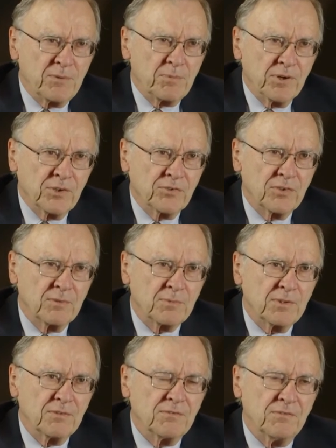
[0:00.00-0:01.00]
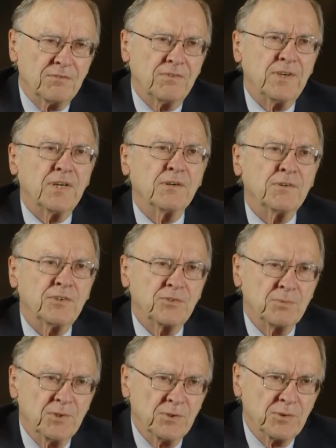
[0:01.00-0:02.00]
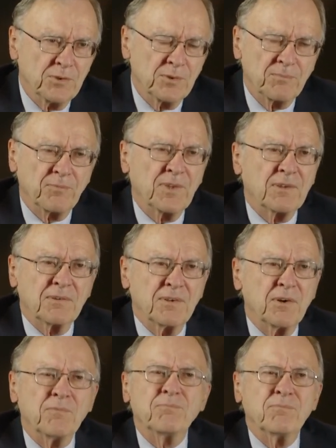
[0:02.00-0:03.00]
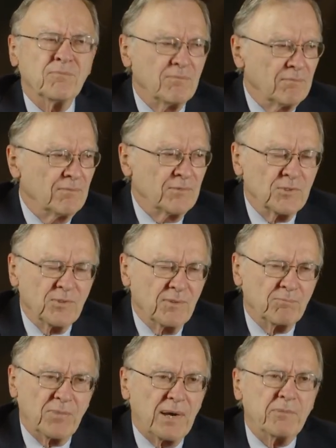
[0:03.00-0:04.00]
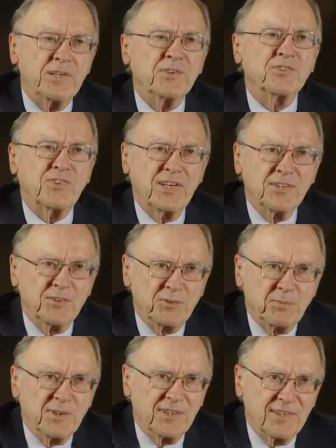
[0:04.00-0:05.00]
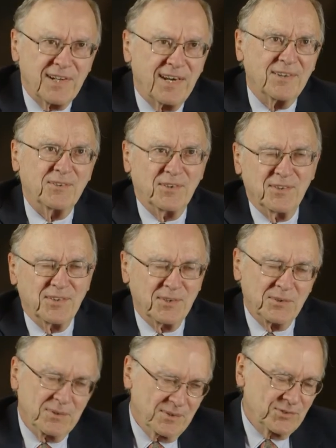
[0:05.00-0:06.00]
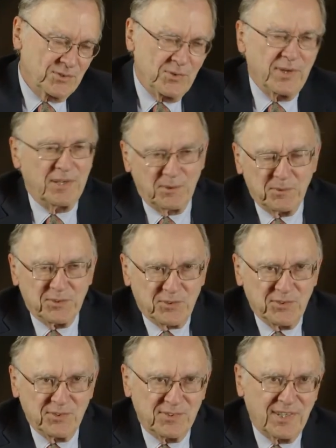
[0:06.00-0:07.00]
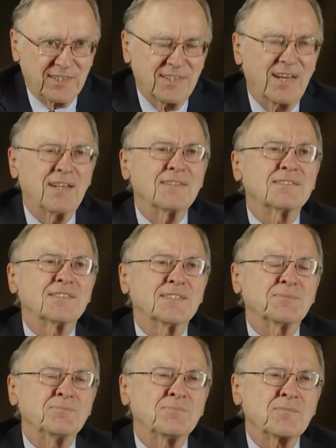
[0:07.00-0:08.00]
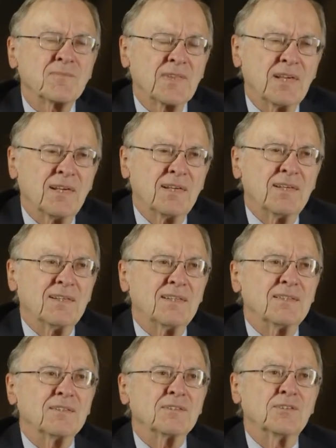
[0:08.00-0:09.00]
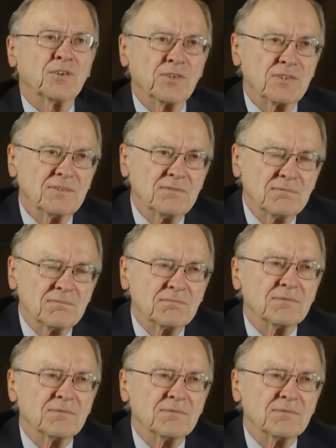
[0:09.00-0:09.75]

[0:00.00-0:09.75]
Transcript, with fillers: personable, very smooth, you know, probably a salesman at heart, although his training was in technology. Gordon,